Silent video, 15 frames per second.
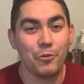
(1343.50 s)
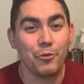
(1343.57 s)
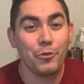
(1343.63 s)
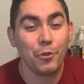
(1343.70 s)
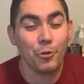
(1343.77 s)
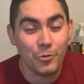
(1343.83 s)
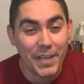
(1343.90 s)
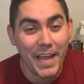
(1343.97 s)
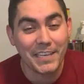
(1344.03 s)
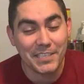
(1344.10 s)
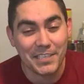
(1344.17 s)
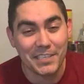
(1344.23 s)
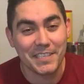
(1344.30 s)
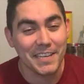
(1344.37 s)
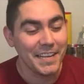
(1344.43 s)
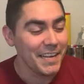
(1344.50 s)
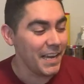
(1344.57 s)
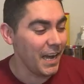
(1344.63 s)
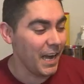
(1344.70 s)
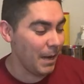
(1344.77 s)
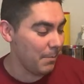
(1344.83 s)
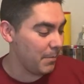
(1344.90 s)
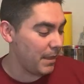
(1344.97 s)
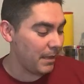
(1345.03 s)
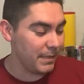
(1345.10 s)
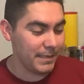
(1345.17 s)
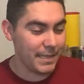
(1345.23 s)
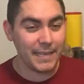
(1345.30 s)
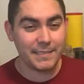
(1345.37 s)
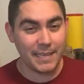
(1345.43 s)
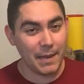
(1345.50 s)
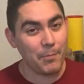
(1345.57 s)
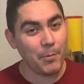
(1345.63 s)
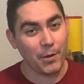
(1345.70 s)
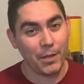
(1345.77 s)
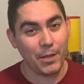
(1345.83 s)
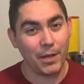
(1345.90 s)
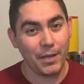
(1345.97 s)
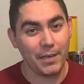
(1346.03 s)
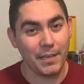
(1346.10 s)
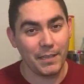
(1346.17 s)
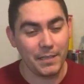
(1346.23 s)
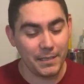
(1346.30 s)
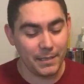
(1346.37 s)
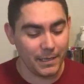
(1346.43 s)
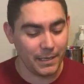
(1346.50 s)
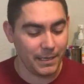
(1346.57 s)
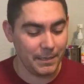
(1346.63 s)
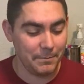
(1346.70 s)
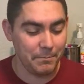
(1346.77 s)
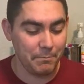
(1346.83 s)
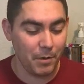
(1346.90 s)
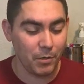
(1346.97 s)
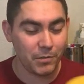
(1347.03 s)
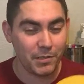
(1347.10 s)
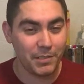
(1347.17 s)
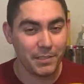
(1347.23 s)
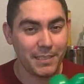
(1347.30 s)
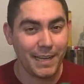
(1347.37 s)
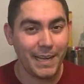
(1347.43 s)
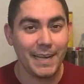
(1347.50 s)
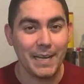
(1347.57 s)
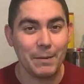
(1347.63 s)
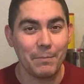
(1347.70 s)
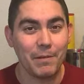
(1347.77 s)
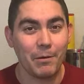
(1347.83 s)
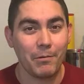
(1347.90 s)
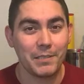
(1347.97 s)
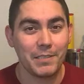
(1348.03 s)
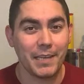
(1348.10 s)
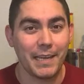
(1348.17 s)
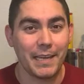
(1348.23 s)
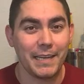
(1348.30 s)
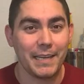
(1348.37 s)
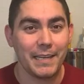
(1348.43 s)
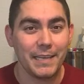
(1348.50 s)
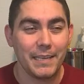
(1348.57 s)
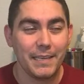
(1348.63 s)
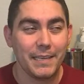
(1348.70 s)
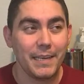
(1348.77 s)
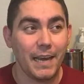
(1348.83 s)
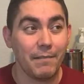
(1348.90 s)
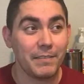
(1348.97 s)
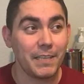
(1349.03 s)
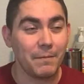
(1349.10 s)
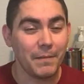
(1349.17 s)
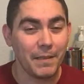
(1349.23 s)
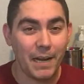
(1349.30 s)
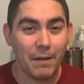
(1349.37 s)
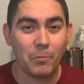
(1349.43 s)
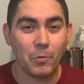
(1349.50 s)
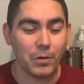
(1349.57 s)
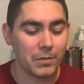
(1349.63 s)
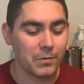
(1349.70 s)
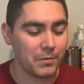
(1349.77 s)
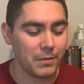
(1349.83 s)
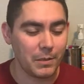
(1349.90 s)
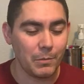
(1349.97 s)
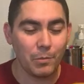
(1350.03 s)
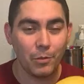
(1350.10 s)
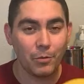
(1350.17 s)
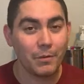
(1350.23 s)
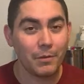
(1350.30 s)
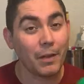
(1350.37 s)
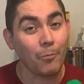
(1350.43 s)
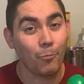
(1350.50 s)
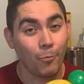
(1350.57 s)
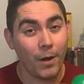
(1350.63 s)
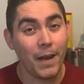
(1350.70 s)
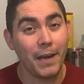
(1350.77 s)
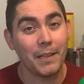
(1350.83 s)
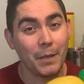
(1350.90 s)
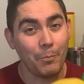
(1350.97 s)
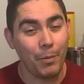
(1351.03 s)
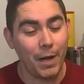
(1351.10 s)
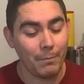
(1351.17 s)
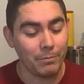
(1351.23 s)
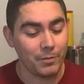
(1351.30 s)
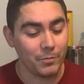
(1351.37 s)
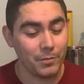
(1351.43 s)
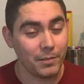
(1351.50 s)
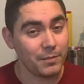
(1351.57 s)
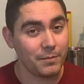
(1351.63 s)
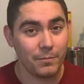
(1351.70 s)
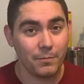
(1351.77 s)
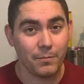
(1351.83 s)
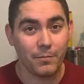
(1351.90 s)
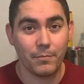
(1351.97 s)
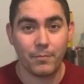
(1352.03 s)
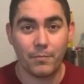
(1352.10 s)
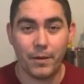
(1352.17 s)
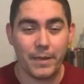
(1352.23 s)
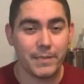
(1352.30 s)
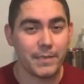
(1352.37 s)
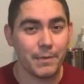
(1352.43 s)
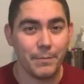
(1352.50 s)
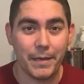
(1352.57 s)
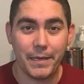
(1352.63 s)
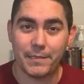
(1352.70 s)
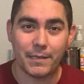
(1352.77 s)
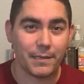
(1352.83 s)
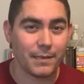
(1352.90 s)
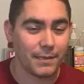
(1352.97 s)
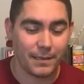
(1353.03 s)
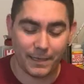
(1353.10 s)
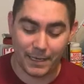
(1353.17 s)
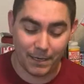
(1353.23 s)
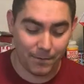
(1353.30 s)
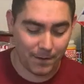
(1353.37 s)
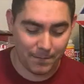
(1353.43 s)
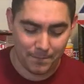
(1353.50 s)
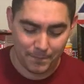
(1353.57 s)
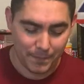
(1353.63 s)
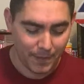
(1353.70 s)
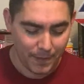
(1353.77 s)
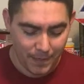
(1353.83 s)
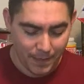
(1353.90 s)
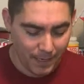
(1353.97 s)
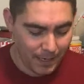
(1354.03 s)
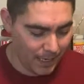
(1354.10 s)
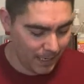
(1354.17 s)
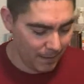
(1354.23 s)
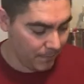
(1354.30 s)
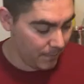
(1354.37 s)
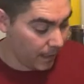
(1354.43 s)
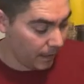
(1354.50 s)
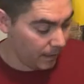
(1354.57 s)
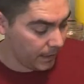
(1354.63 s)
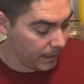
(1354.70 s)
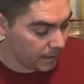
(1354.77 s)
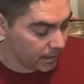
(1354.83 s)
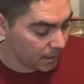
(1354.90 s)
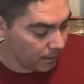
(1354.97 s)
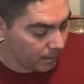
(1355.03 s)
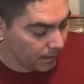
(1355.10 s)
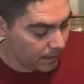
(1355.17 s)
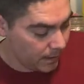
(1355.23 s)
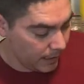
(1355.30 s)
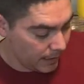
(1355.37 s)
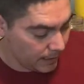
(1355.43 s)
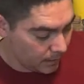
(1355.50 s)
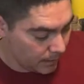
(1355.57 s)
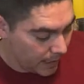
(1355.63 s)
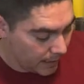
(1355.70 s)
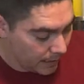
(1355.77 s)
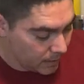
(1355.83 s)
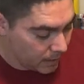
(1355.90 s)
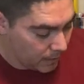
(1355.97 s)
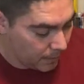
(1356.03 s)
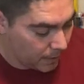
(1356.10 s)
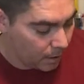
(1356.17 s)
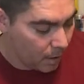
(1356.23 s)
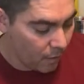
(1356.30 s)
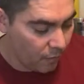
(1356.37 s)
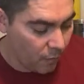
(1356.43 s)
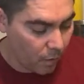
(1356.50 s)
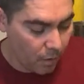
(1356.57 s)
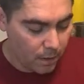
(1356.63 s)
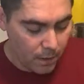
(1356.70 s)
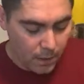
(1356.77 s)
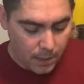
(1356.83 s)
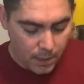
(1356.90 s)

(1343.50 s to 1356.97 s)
glue dashes, they stay pretty good. And most of the time, I would say every time that I would work with them, the balloon like rarely pops, which is crazy amazing. Anyway, there it is. So yeah, that's what I'm gonna go for.